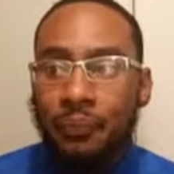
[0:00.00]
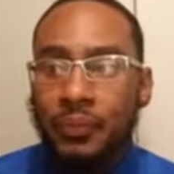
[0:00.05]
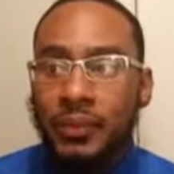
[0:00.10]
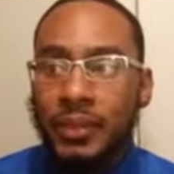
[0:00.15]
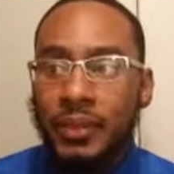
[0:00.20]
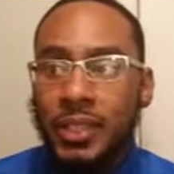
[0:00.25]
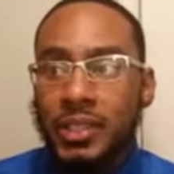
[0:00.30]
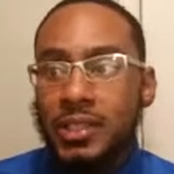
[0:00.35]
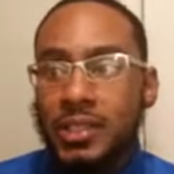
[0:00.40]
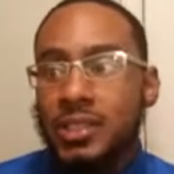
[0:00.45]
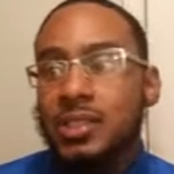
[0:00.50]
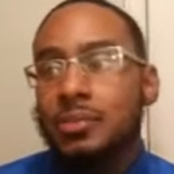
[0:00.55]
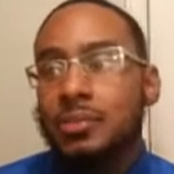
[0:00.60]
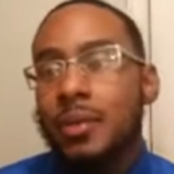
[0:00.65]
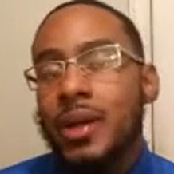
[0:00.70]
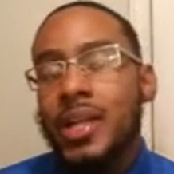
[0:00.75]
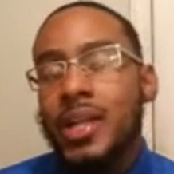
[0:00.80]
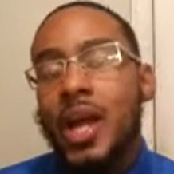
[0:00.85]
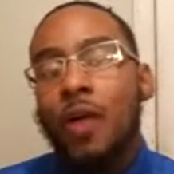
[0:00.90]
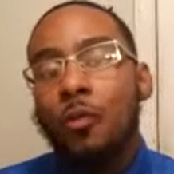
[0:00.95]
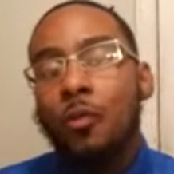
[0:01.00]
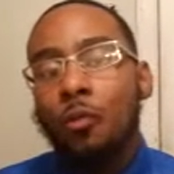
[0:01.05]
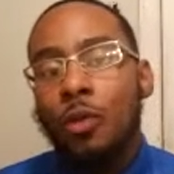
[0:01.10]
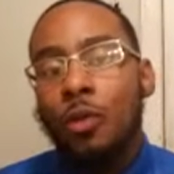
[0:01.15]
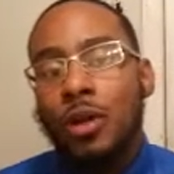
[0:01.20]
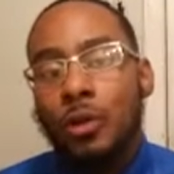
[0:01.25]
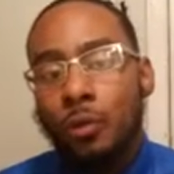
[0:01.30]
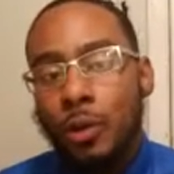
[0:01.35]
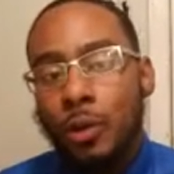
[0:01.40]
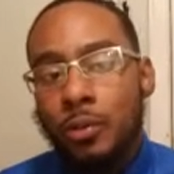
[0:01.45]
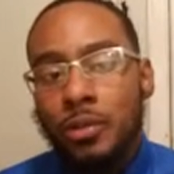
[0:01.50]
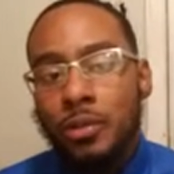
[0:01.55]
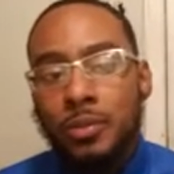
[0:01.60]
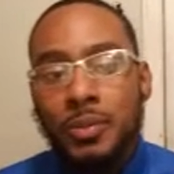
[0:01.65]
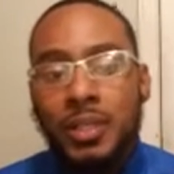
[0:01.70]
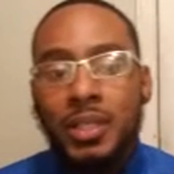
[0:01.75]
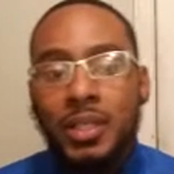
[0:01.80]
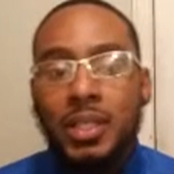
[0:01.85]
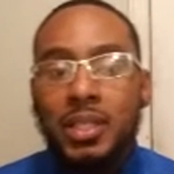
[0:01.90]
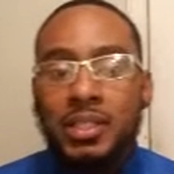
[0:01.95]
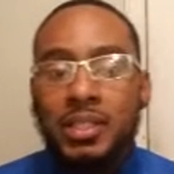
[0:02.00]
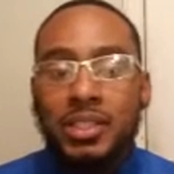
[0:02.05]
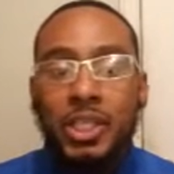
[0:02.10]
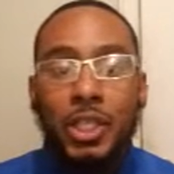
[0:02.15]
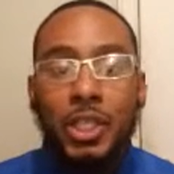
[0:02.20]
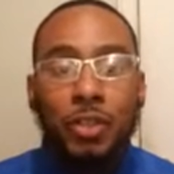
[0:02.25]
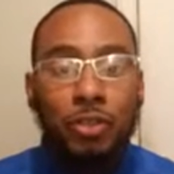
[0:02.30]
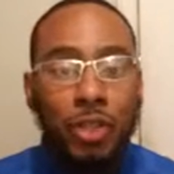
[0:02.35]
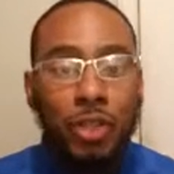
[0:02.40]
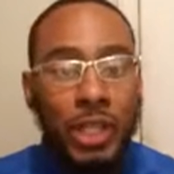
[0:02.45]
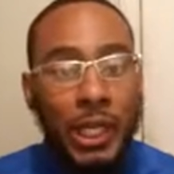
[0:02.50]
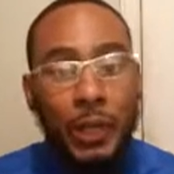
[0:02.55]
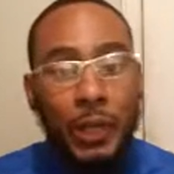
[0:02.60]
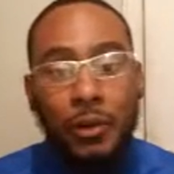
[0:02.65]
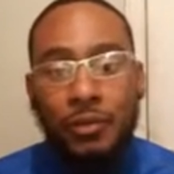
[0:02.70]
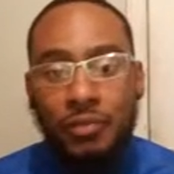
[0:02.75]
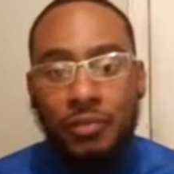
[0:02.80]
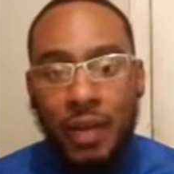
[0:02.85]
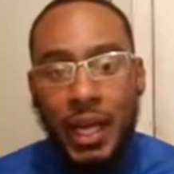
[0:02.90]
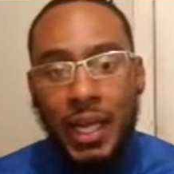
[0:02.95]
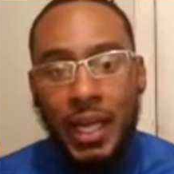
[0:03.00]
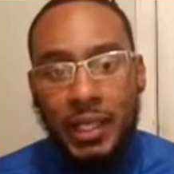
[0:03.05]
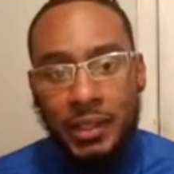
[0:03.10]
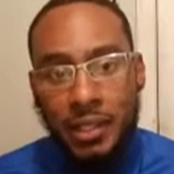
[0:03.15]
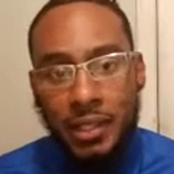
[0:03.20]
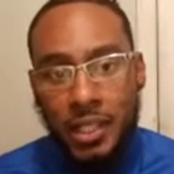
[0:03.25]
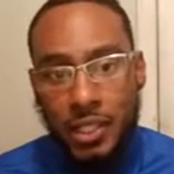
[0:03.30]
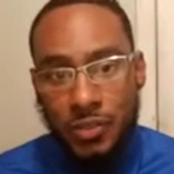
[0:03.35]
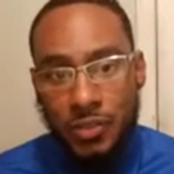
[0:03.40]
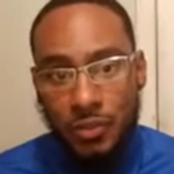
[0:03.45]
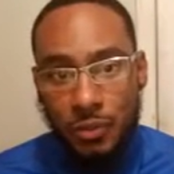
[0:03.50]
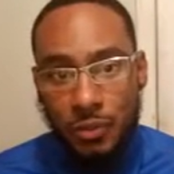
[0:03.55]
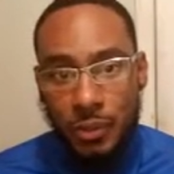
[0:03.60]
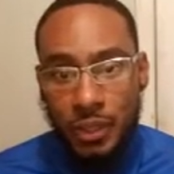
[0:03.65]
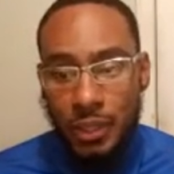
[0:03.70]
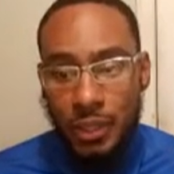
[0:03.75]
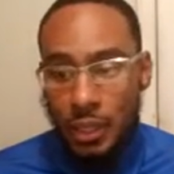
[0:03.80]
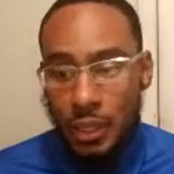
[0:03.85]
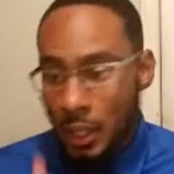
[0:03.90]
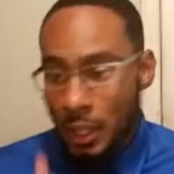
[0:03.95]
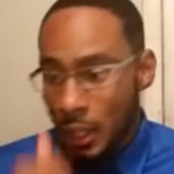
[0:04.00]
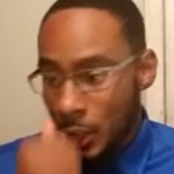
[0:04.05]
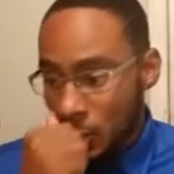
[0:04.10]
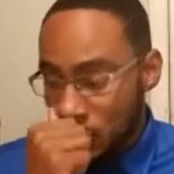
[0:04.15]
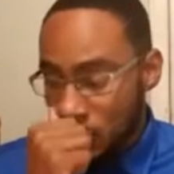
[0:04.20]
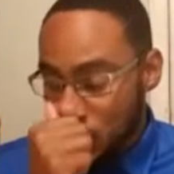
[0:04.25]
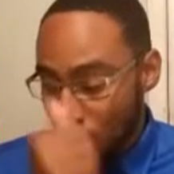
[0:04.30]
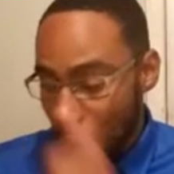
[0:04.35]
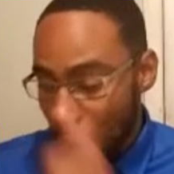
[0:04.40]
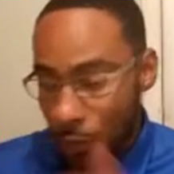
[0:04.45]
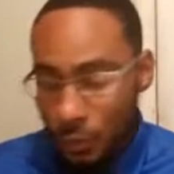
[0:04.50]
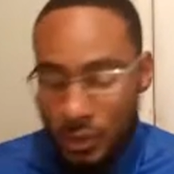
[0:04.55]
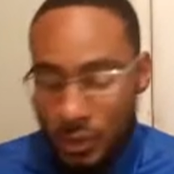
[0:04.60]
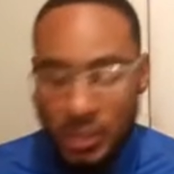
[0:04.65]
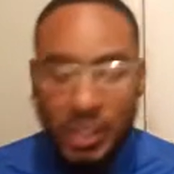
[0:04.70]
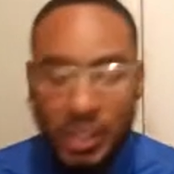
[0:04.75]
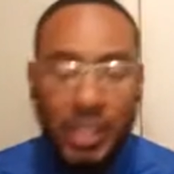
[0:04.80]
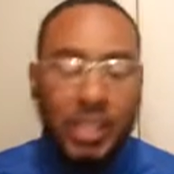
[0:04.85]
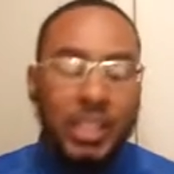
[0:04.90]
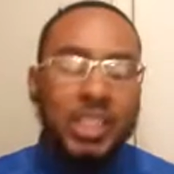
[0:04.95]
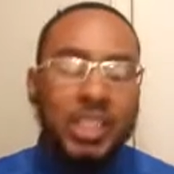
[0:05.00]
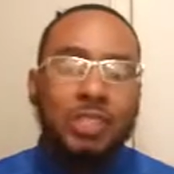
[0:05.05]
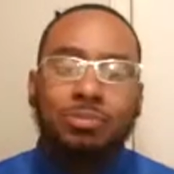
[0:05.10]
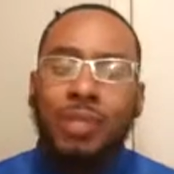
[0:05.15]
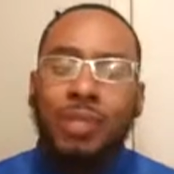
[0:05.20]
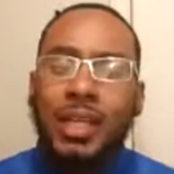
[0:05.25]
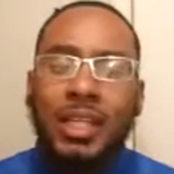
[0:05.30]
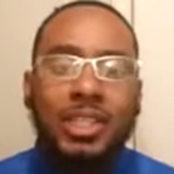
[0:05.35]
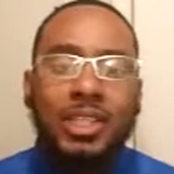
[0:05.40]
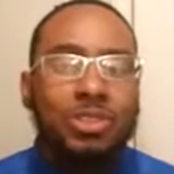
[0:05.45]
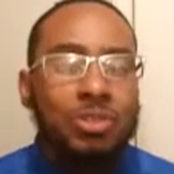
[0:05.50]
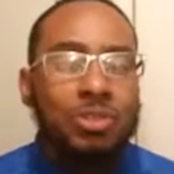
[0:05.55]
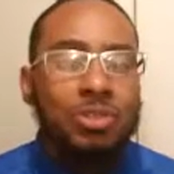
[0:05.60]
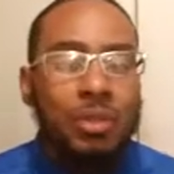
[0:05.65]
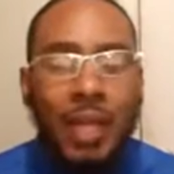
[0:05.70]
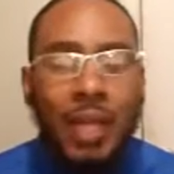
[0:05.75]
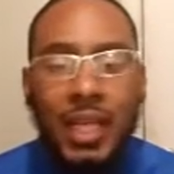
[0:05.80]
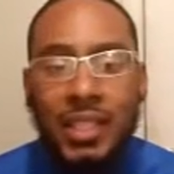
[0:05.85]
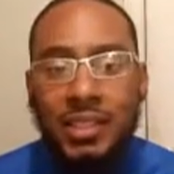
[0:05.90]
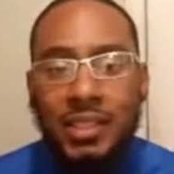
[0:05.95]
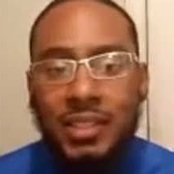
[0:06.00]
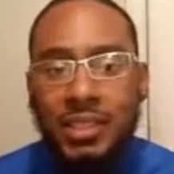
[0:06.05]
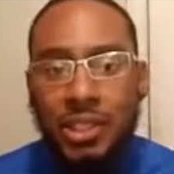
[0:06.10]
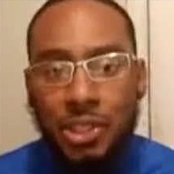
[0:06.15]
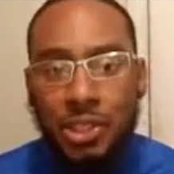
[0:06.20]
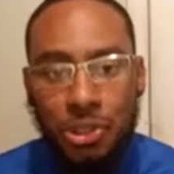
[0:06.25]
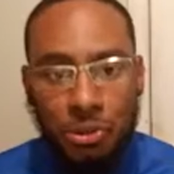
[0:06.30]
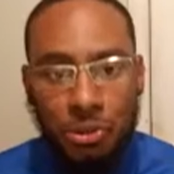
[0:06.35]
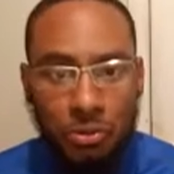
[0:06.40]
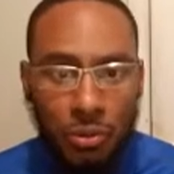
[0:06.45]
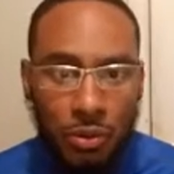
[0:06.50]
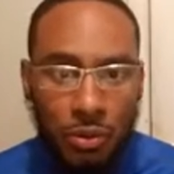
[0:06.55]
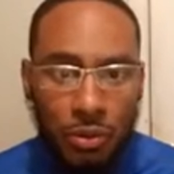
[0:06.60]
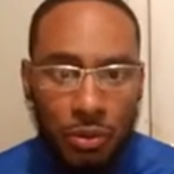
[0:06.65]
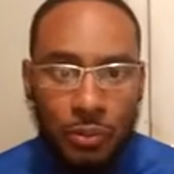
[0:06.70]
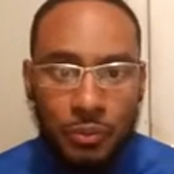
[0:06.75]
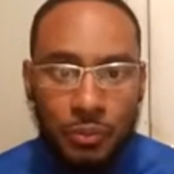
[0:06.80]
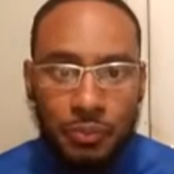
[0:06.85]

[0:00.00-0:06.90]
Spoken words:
this is somebody I want to work with because they're clarifying things for you. So I would say explain it to them like a 6-year-old.